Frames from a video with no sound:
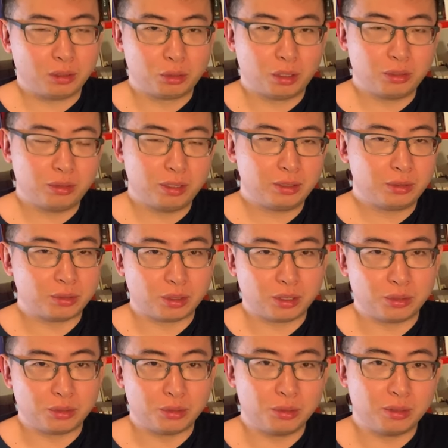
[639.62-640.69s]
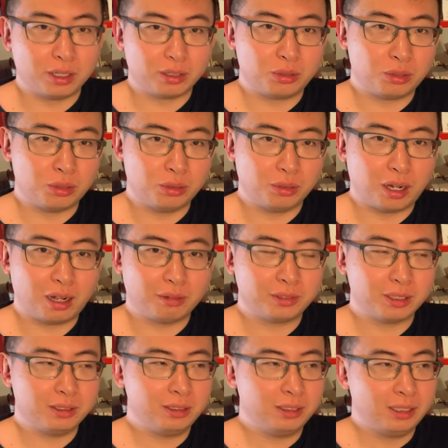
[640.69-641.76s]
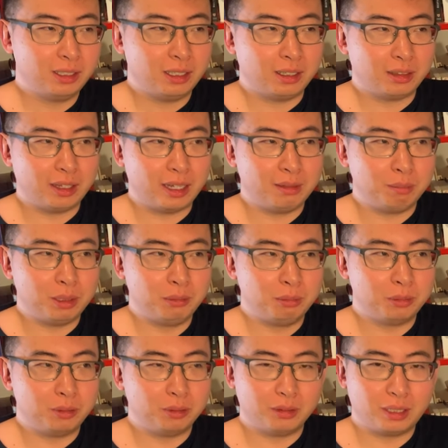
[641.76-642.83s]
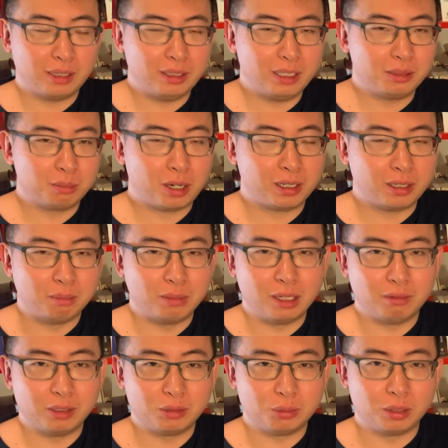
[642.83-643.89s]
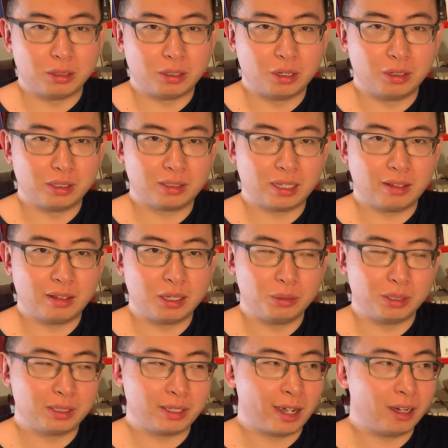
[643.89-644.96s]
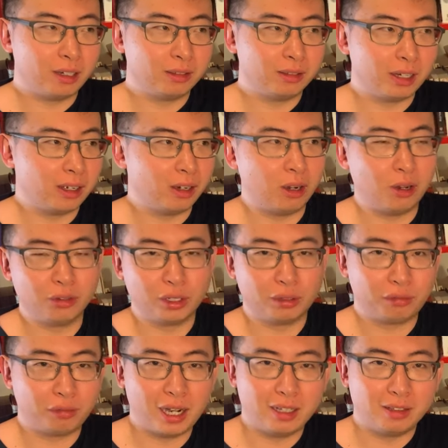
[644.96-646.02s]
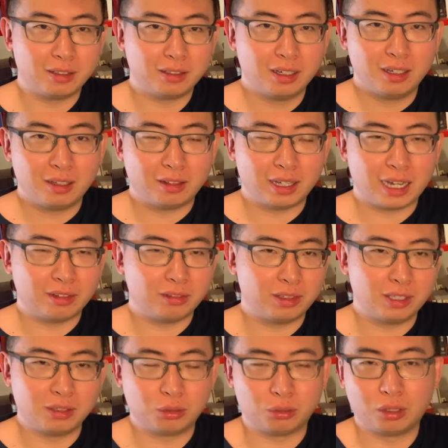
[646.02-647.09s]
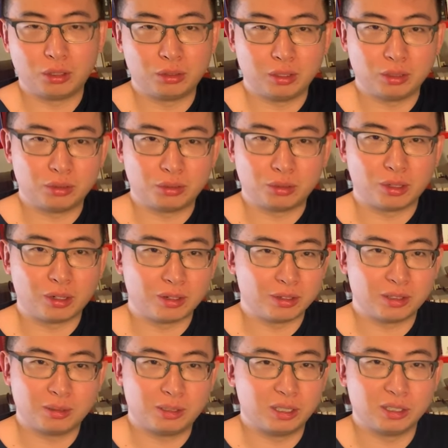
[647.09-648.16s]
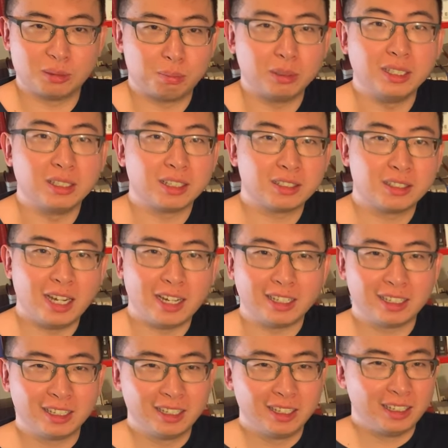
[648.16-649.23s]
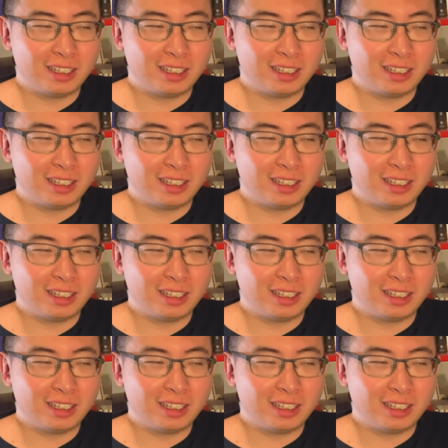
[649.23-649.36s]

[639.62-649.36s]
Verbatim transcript: grocery stores do this too often, then people then these market mavens would notice and they would tell all their friends that this grocery store's just being a snake